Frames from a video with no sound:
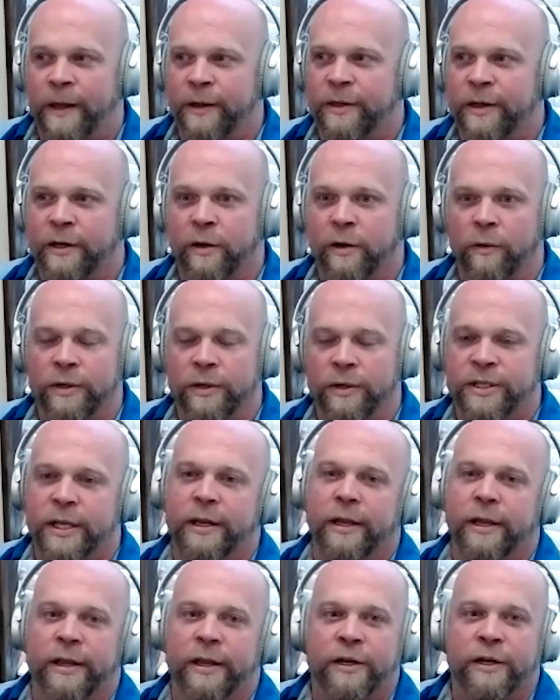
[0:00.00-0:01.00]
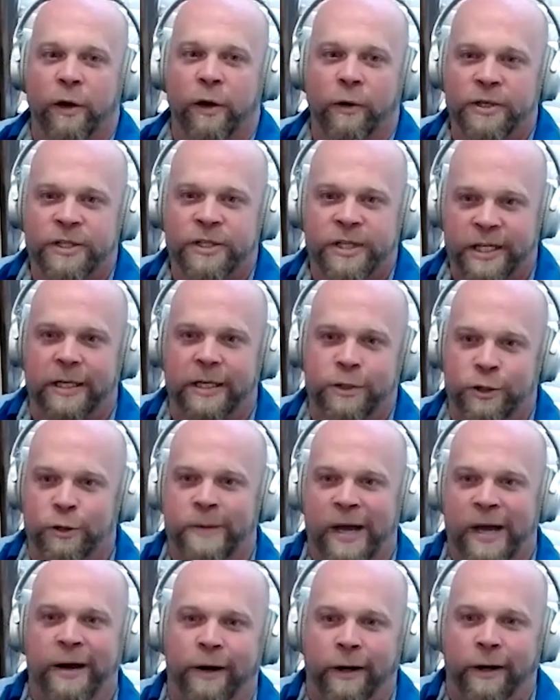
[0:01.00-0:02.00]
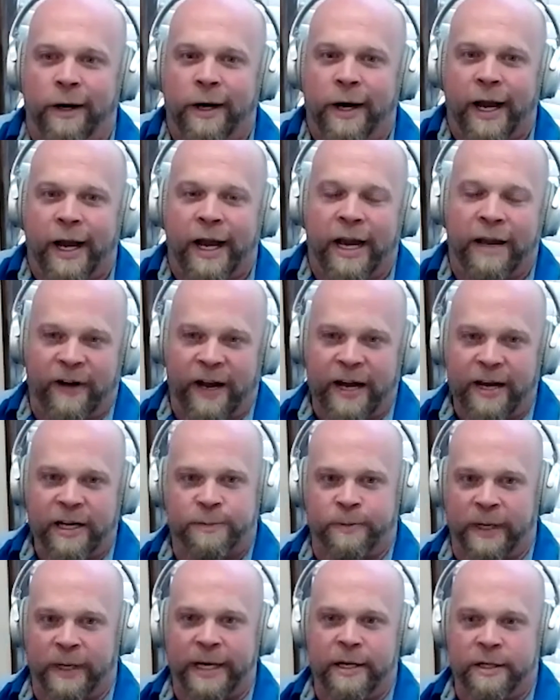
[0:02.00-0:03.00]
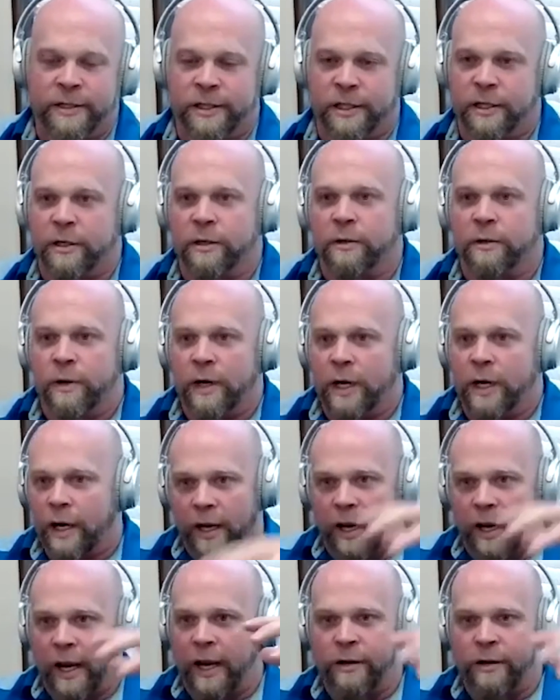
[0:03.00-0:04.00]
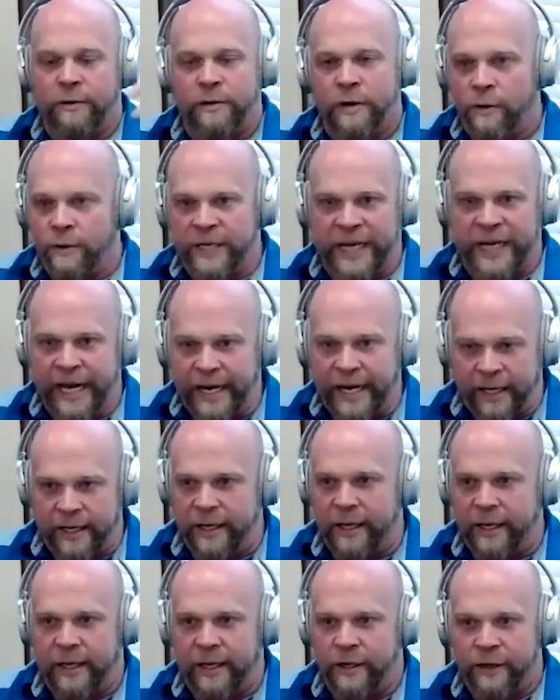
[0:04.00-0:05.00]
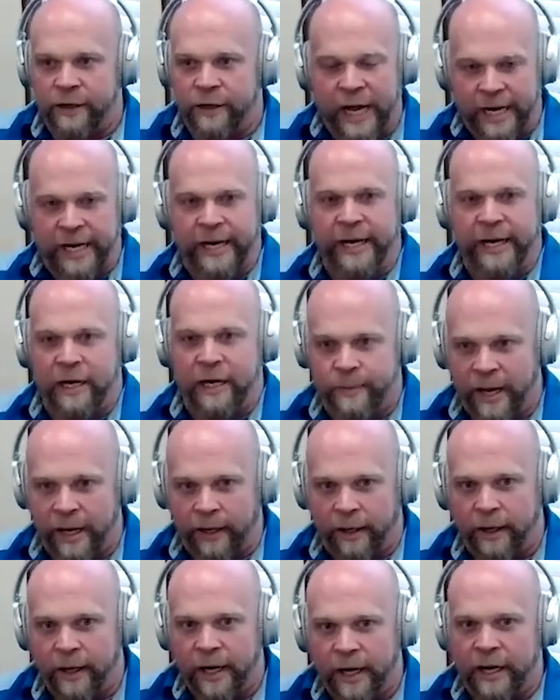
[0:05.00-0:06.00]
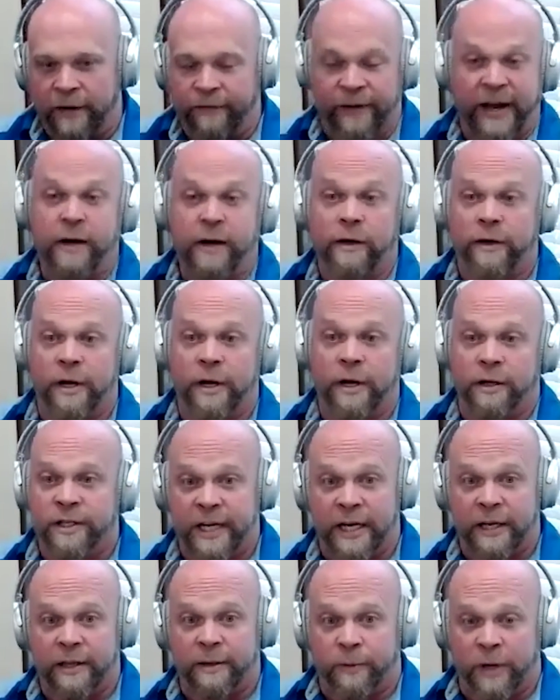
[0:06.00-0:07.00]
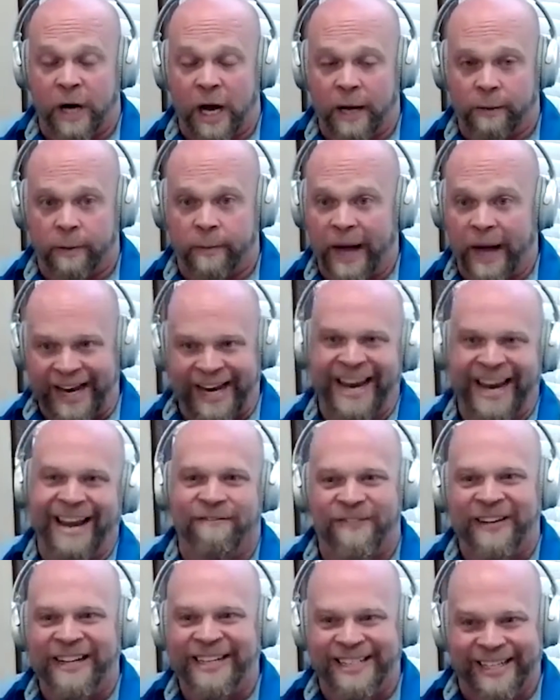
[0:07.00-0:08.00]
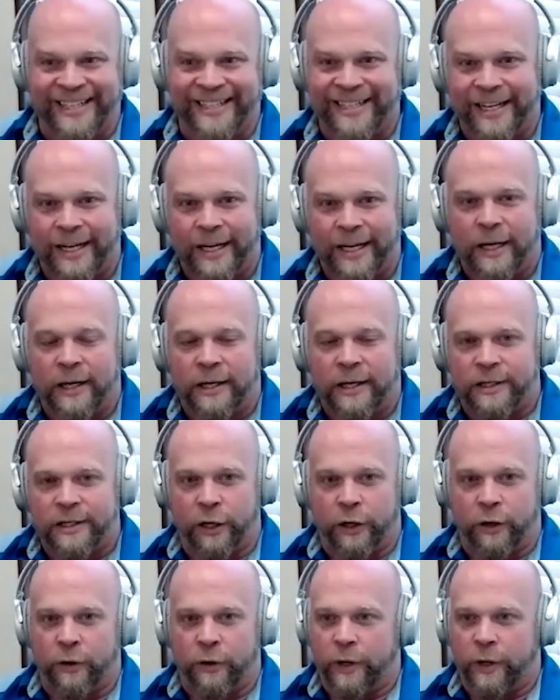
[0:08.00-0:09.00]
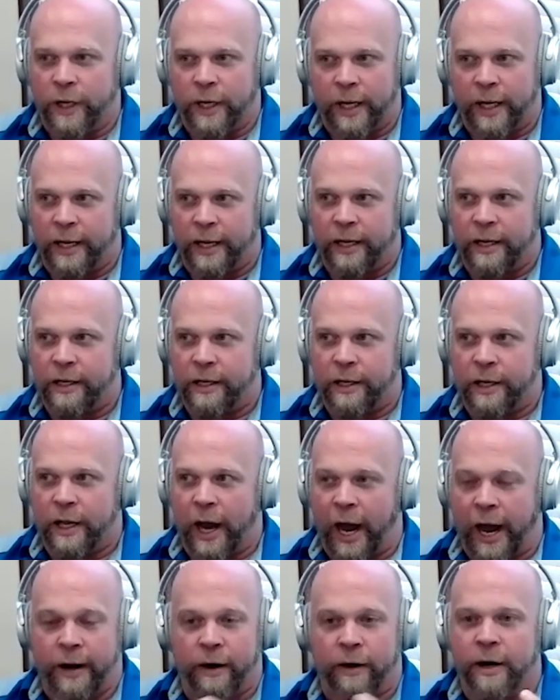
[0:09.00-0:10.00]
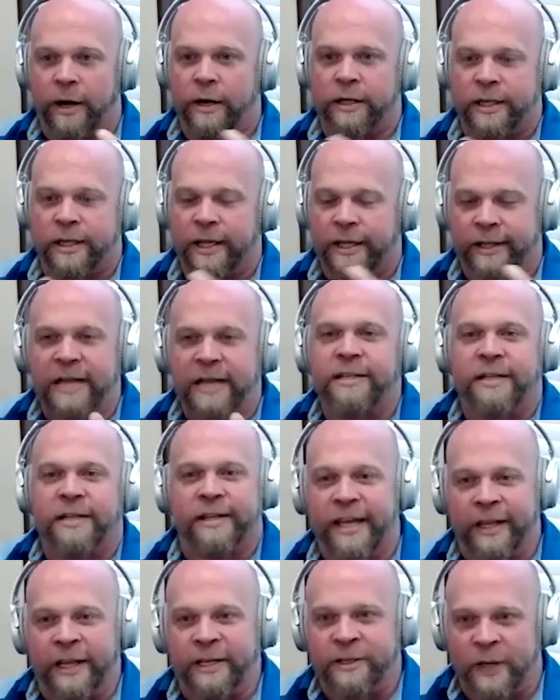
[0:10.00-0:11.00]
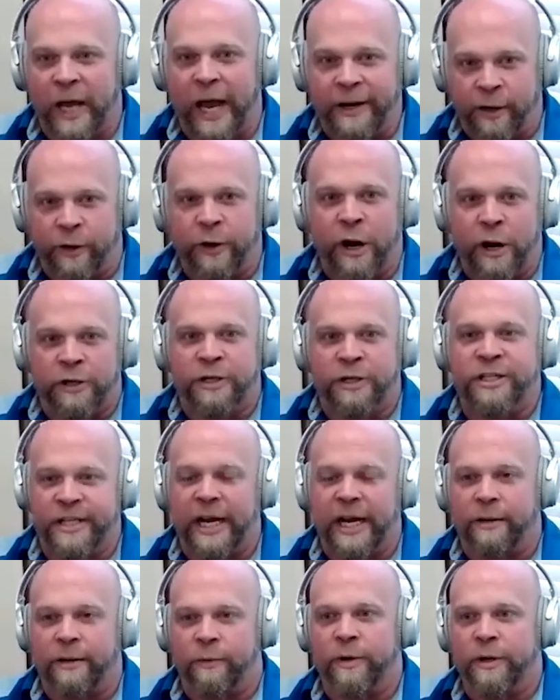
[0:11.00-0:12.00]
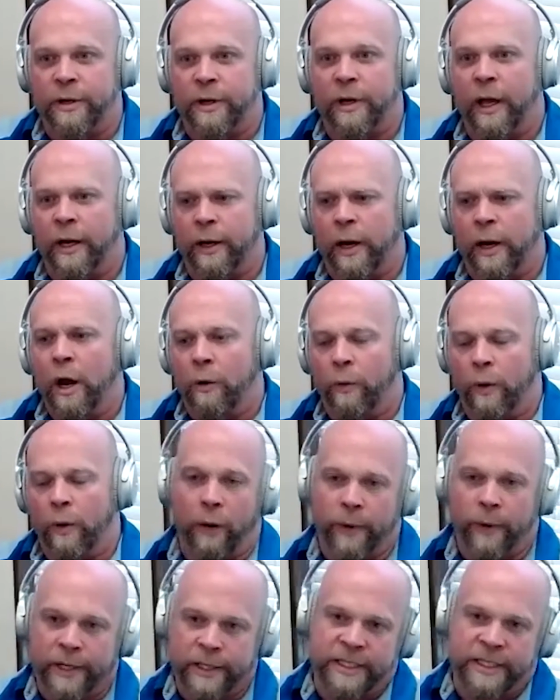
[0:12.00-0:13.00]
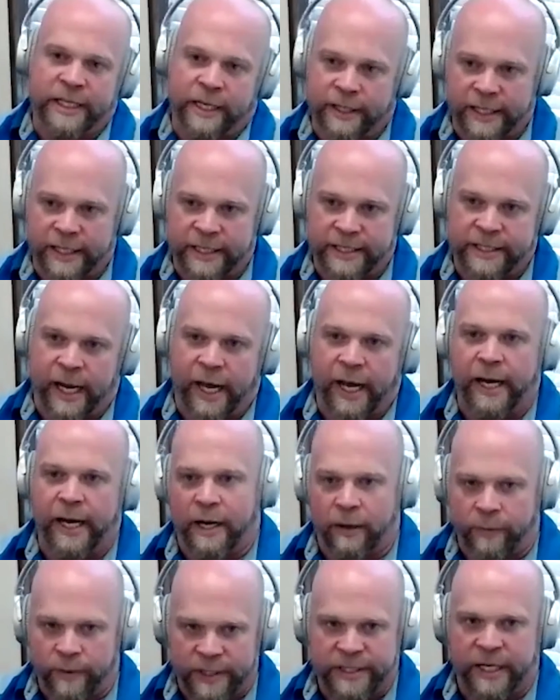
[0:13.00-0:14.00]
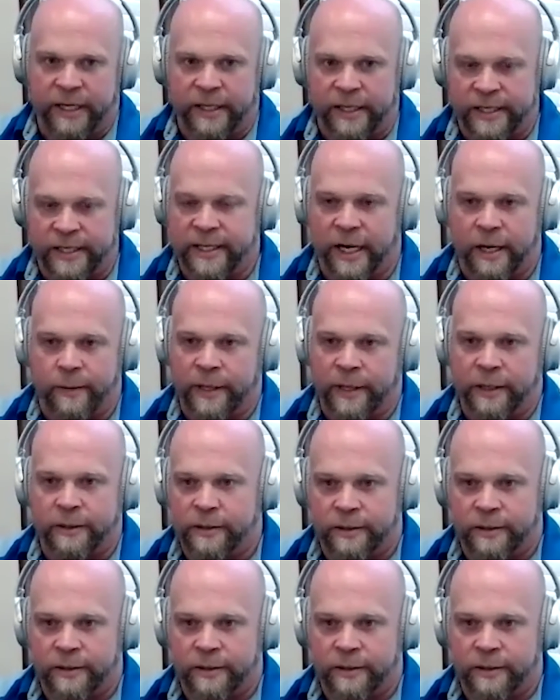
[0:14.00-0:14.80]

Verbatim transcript: the goal is, the goal is to get you better. If I explain it to you and you don't get it, you're not going to get any better. If I don't understand the problem, I can't fix it. So I don't understand. That's the thing. Like, so I don't understand where you like, well, I went and saw this guy and I went and saw this guy. And I'm like,